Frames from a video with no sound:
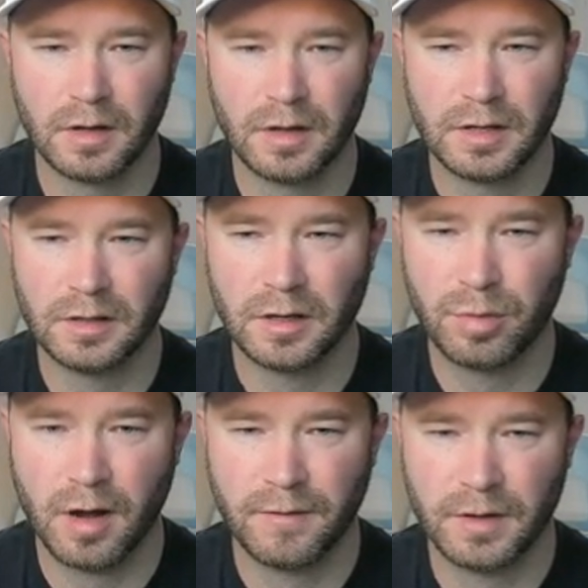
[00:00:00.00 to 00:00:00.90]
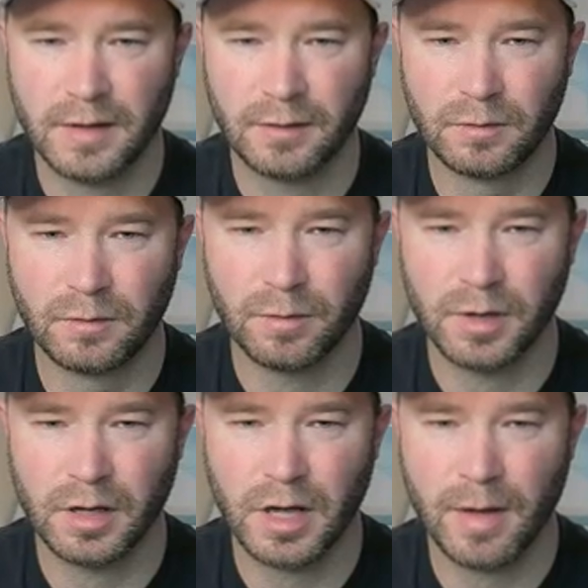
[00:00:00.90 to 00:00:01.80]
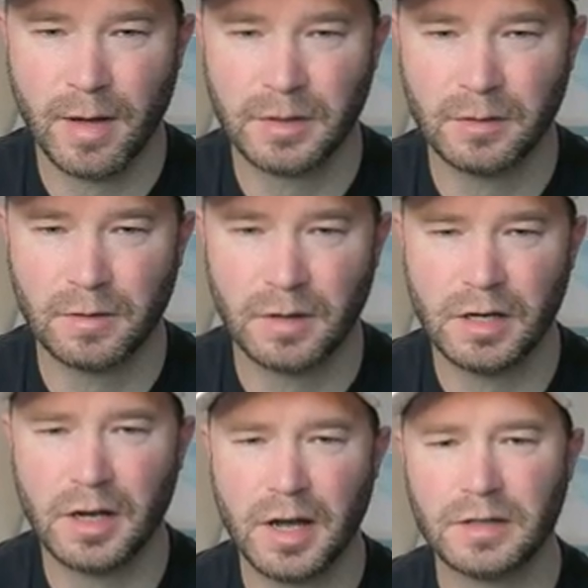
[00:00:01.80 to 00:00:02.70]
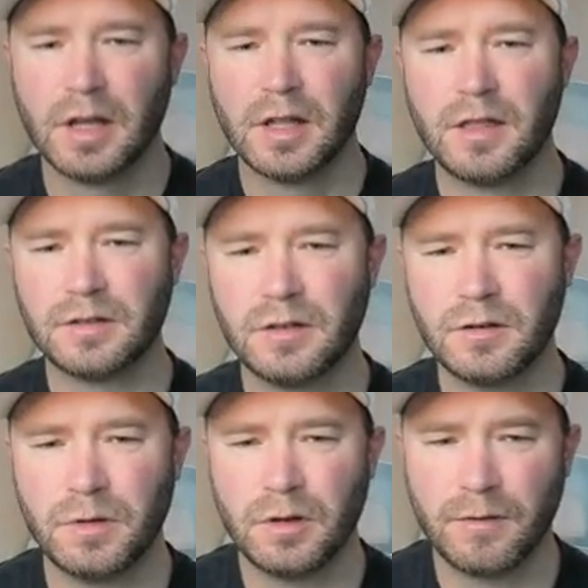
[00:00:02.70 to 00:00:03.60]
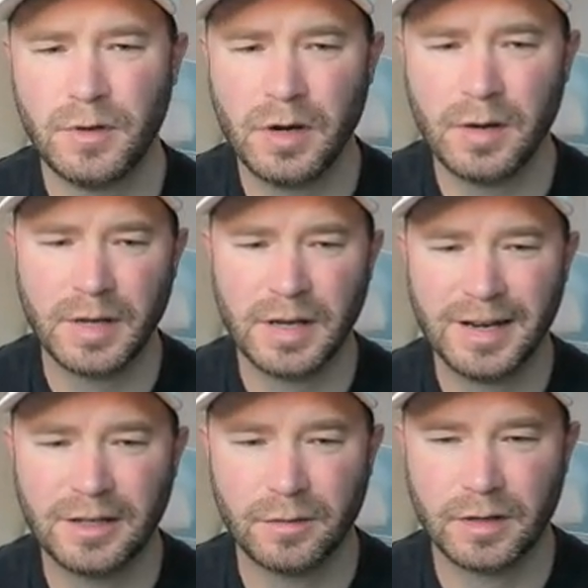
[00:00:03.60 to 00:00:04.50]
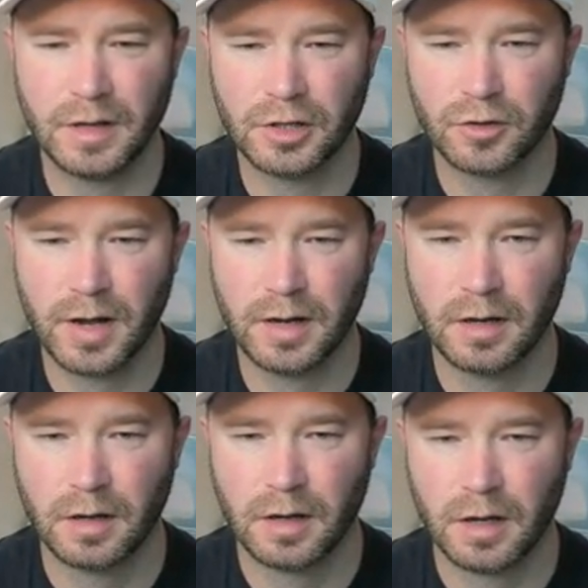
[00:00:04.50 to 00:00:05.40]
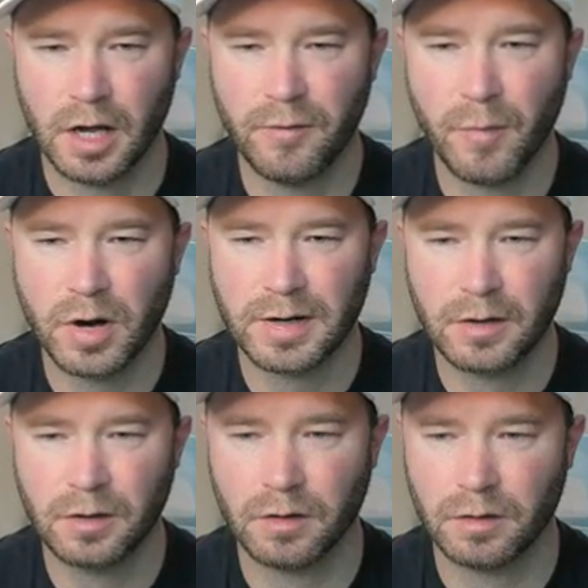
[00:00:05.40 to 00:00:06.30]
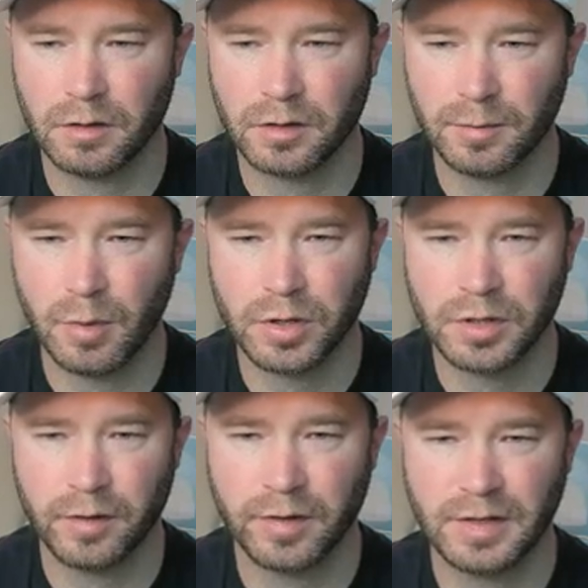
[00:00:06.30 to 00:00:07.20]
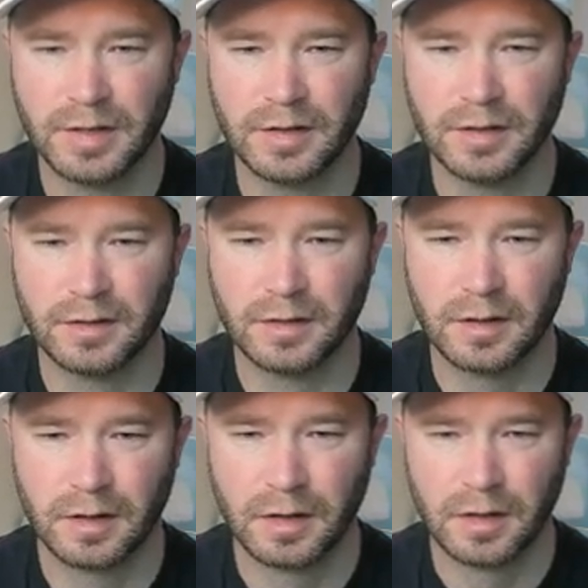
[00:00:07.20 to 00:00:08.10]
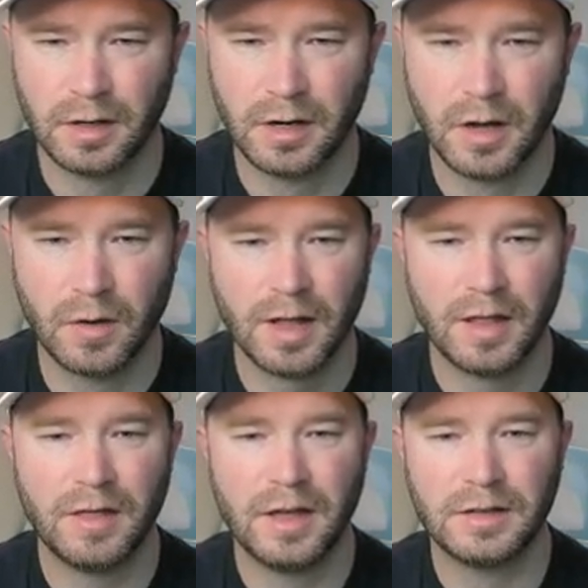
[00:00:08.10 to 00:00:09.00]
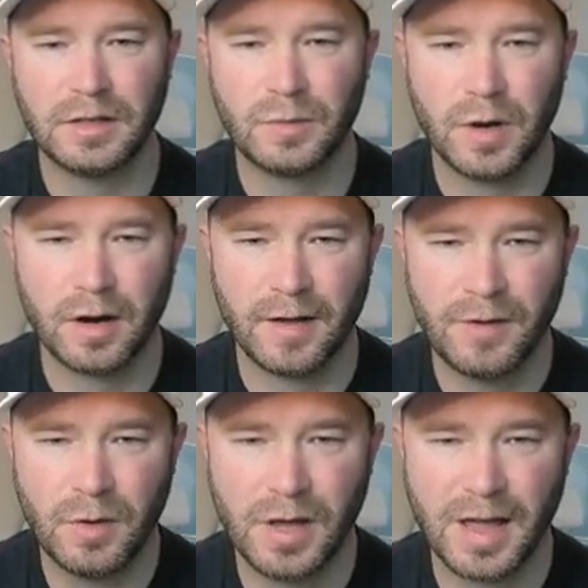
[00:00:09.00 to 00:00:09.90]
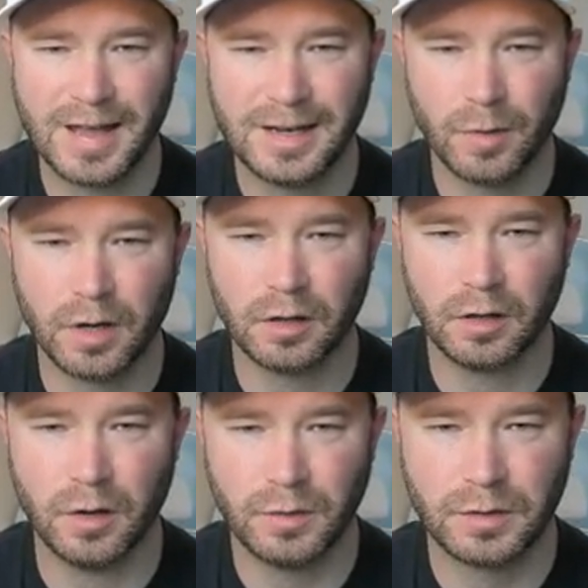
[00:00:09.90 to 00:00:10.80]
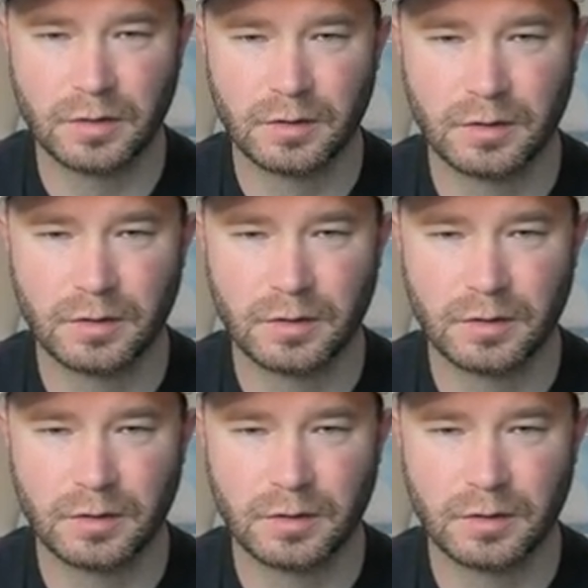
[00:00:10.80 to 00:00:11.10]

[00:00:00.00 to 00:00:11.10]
This is our profit level where we can come up to. And you guys, this too, you know, if you end up getting into a trade and you've marked out your supports and your resistance, you know, this is where if you get anywhere close,